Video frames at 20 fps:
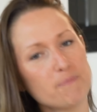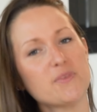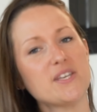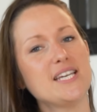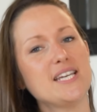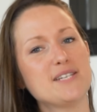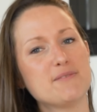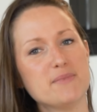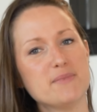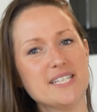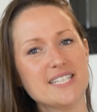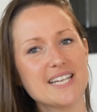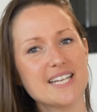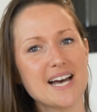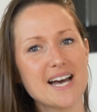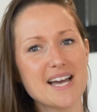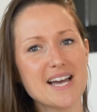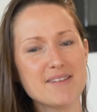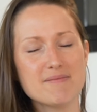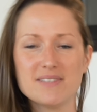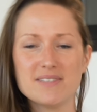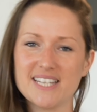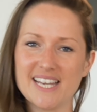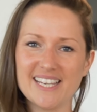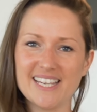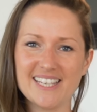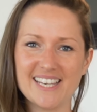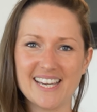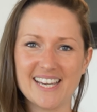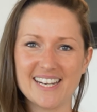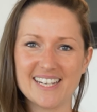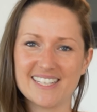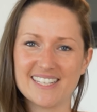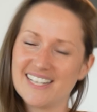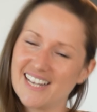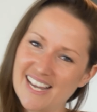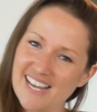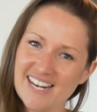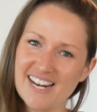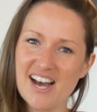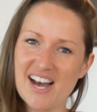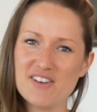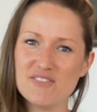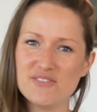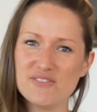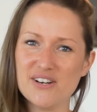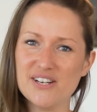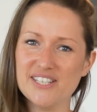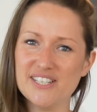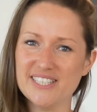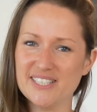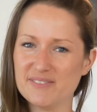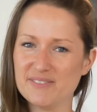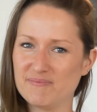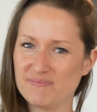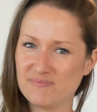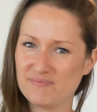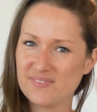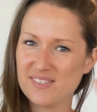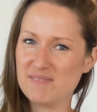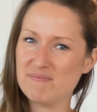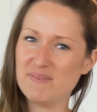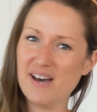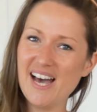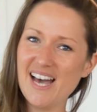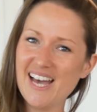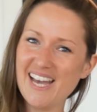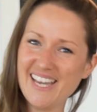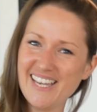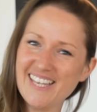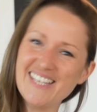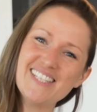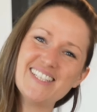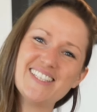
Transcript: In the meantime, take care and have fun. Bye.